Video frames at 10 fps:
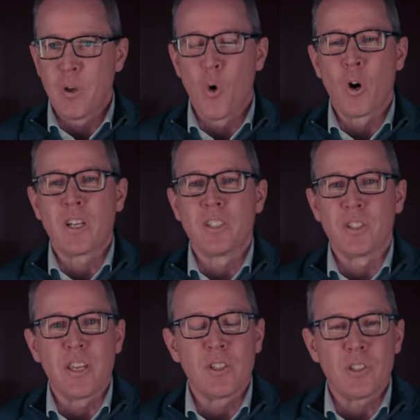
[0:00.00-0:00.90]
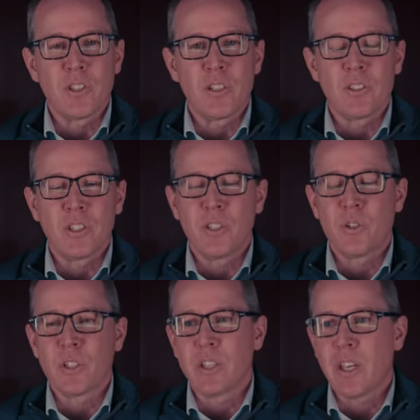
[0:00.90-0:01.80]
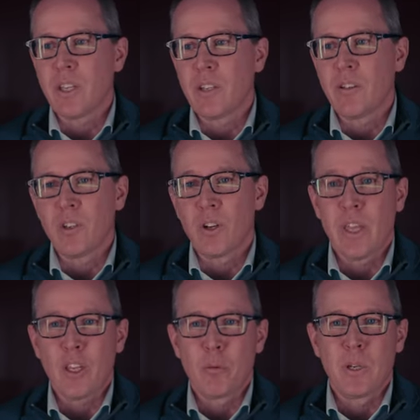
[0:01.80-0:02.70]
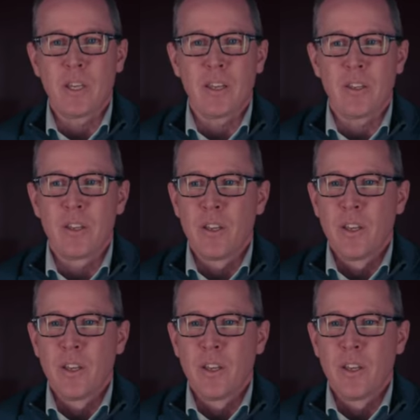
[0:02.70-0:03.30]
organization and a senior executive, you know, that could be a